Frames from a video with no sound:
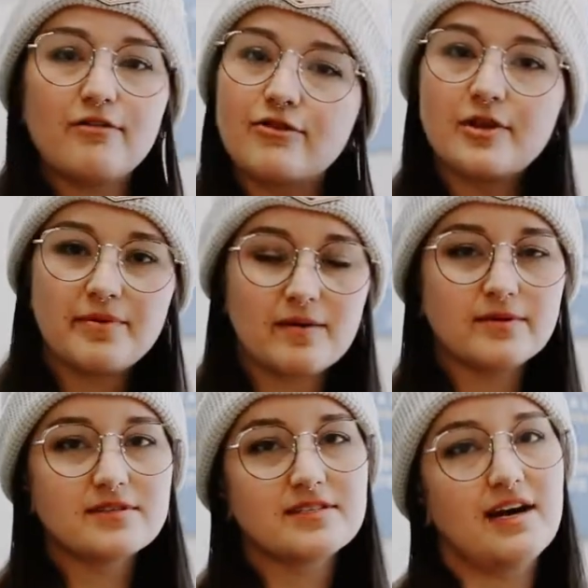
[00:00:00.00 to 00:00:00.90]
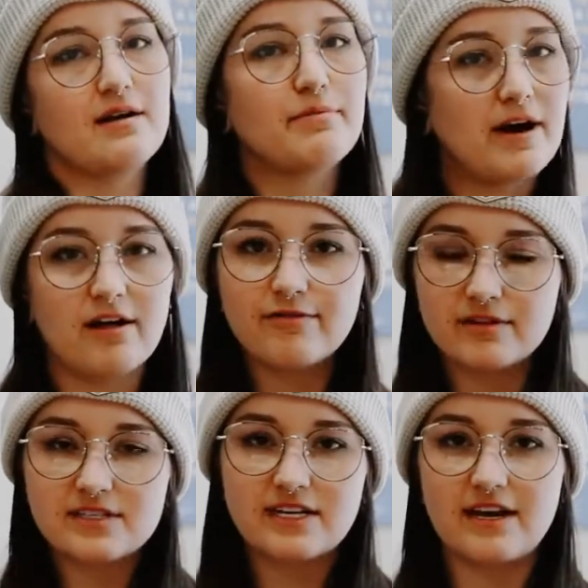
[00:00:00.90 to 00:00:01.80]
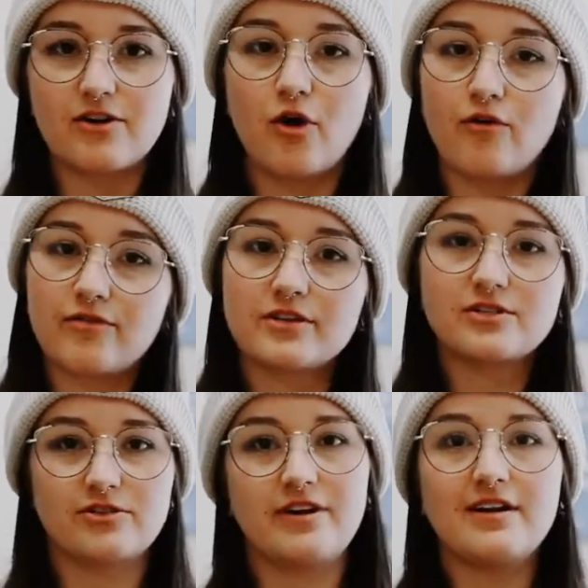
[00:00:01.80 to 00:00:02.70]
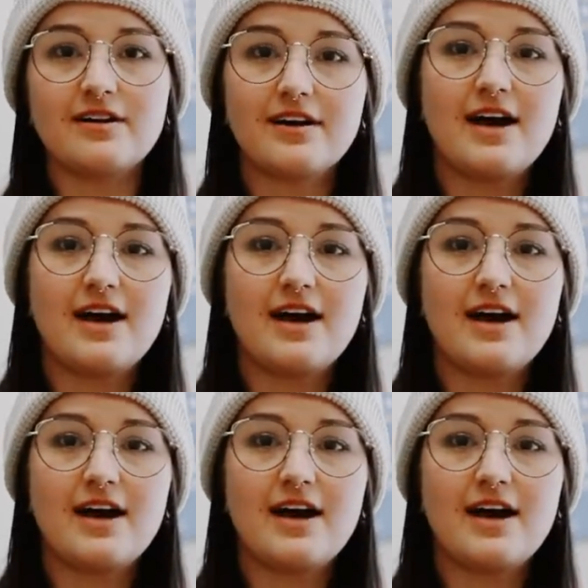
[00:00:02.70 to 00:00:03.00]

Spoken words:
full of pebbles and a pile full of sand over the screen